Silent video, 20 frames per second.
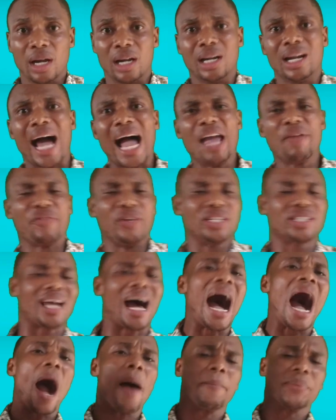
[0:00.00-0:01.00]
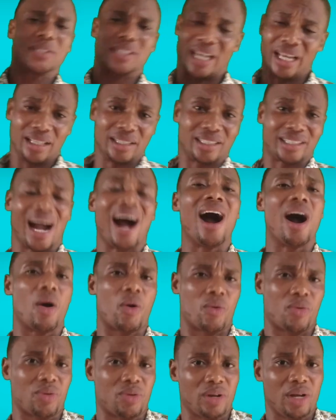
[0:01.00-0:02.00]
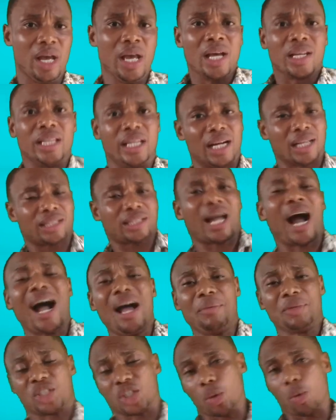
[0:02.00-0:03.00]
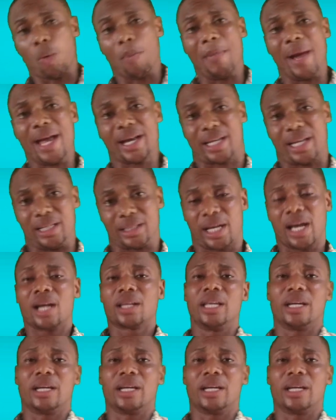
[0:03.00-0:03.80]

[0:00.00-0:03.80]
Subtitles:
Life is ups and downs. There are times you will make it.